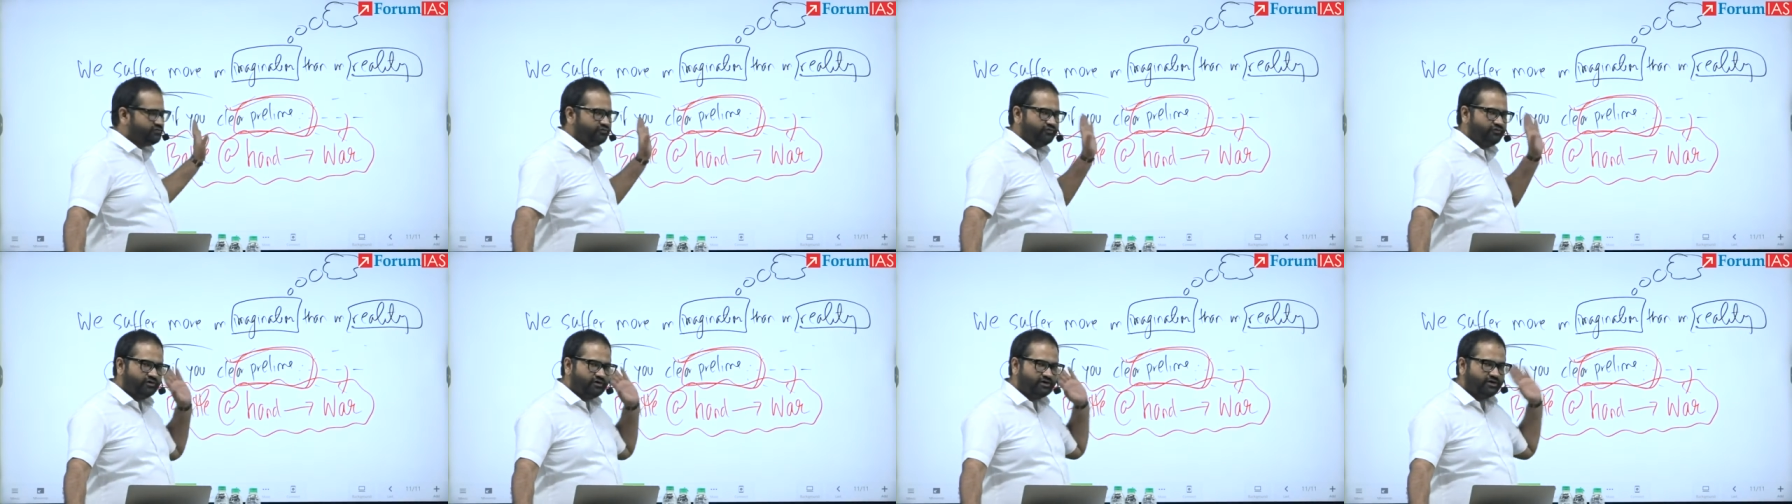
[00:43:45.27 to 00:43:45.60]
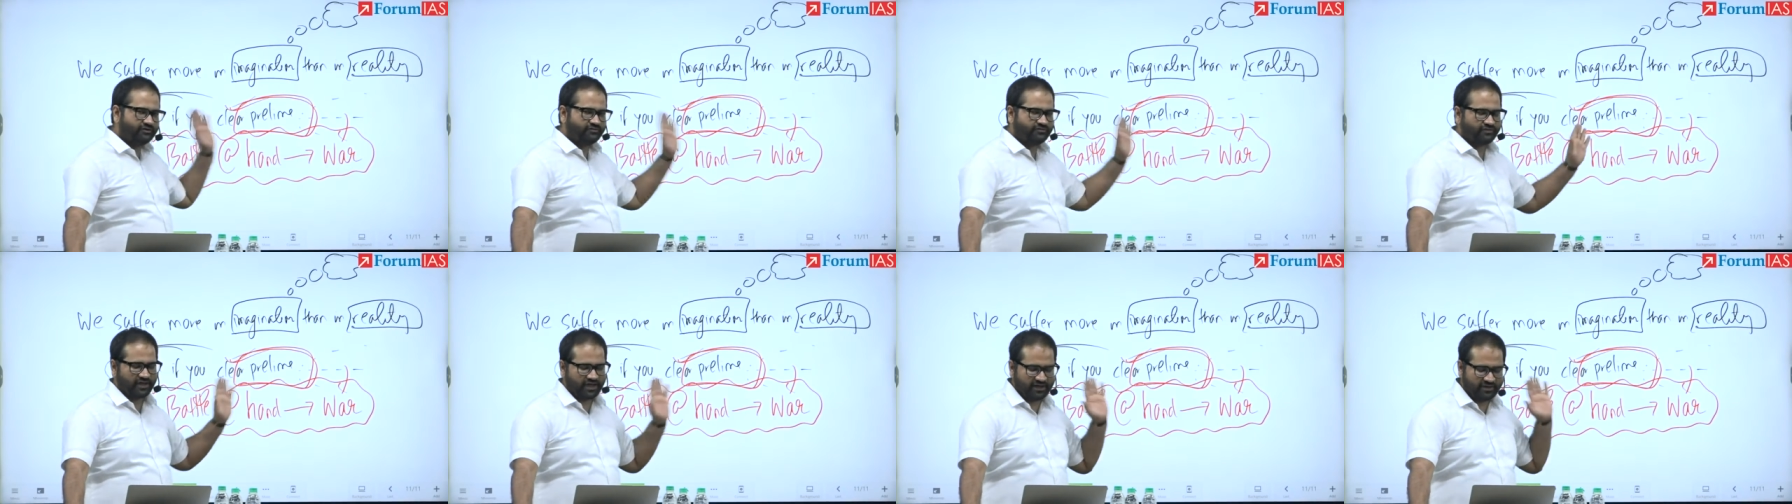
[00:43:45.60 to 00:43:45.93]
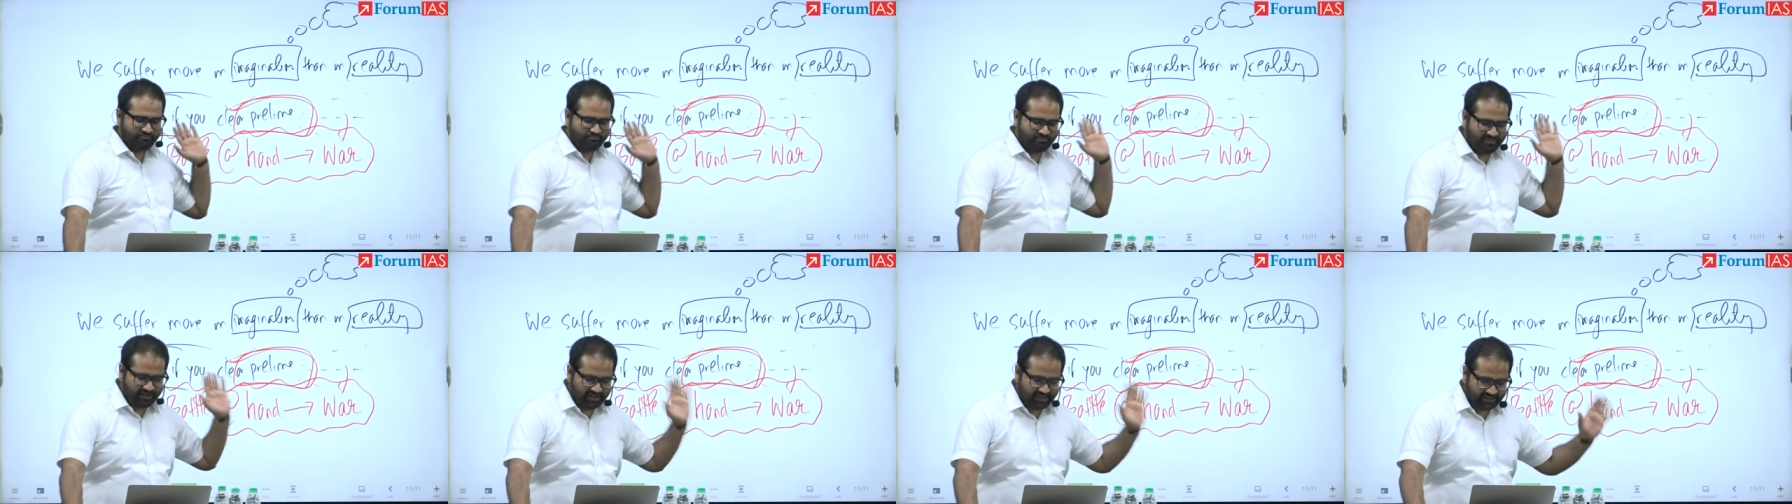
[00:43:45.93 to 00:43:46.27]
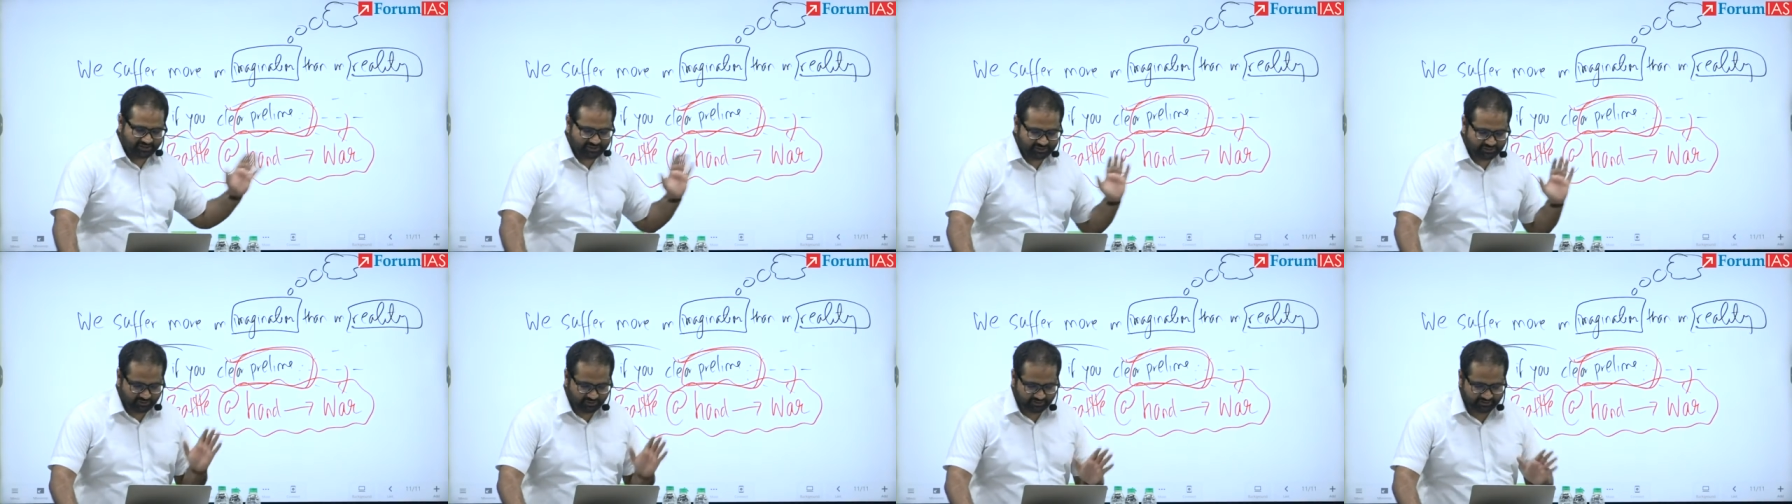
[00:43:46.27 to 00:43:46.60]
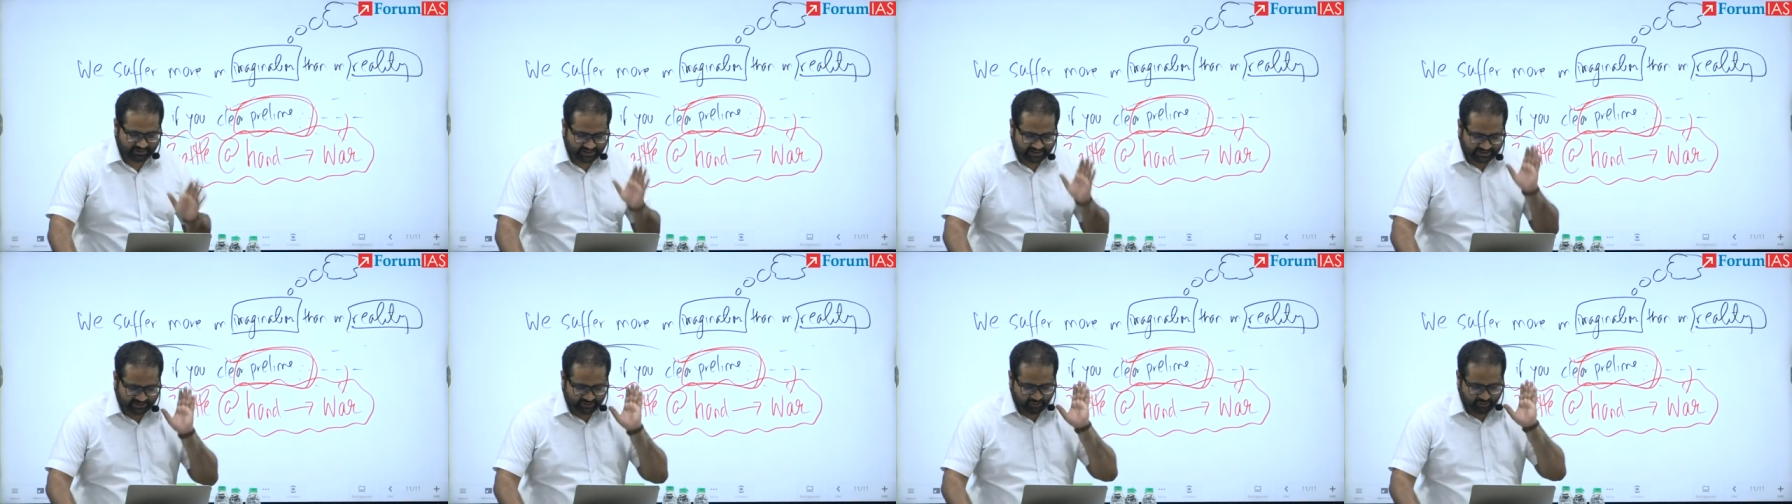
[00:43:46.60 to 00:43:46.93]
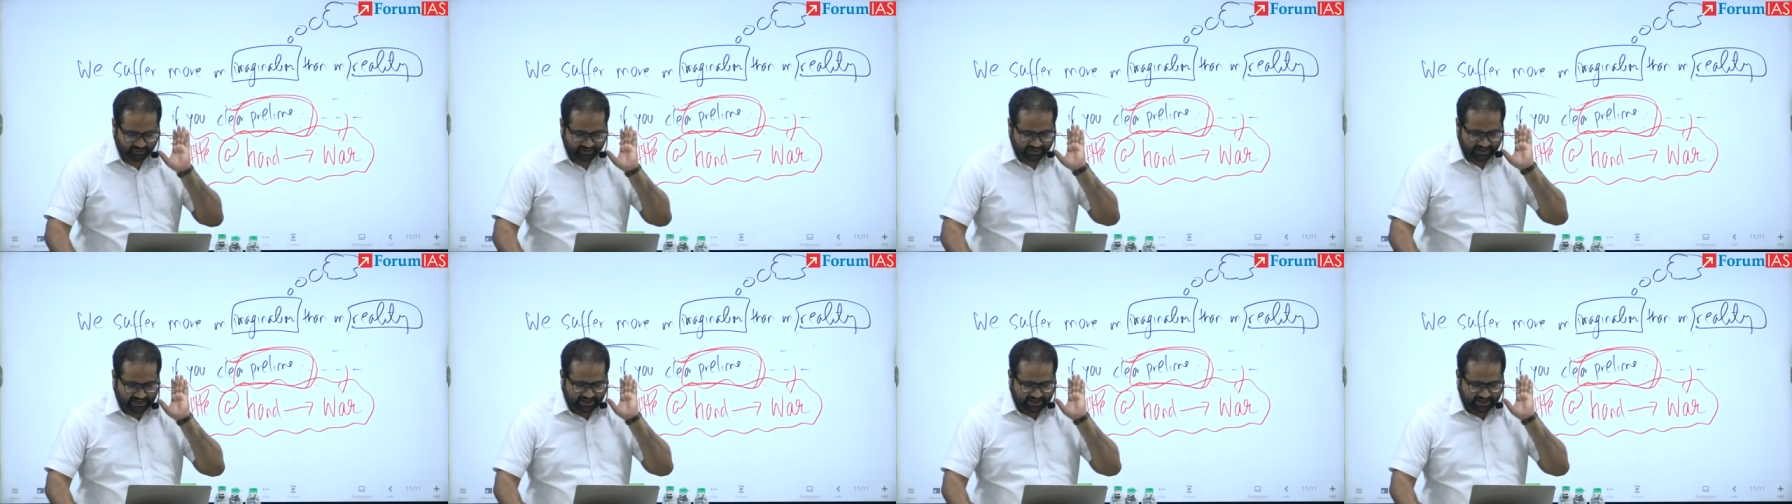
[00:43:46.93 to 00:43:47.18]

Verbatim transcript: focus and make sure that your